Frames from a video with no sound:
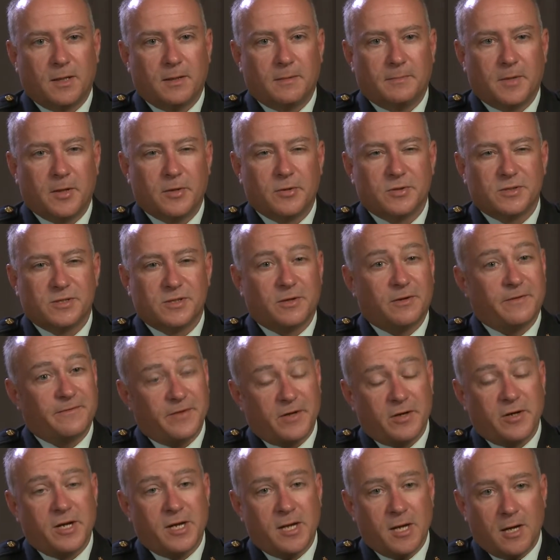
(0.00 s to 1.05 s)
mothers that are
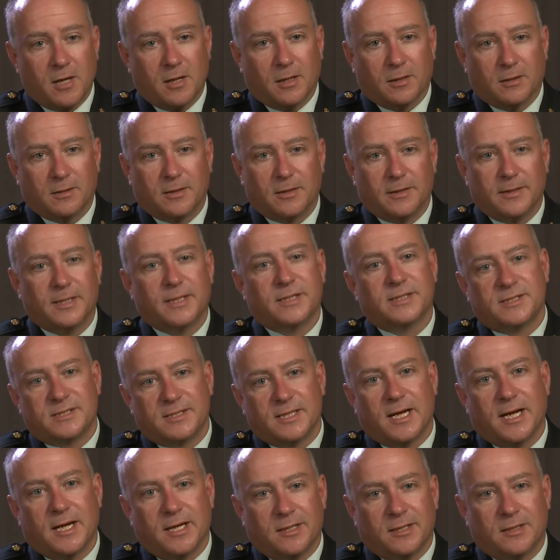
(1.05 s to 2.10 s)
very young, and that's
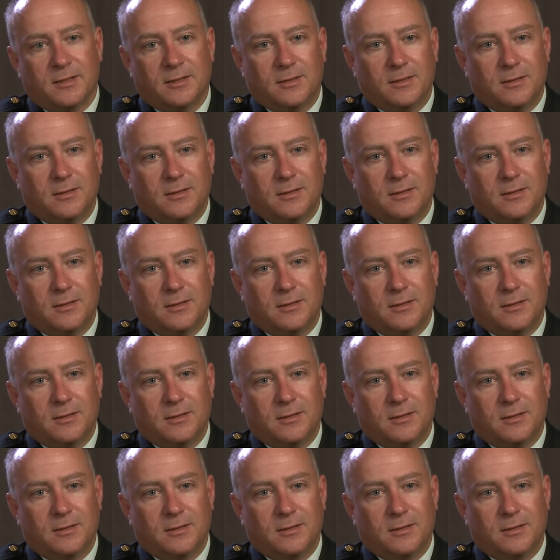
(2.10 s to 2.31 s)
sad.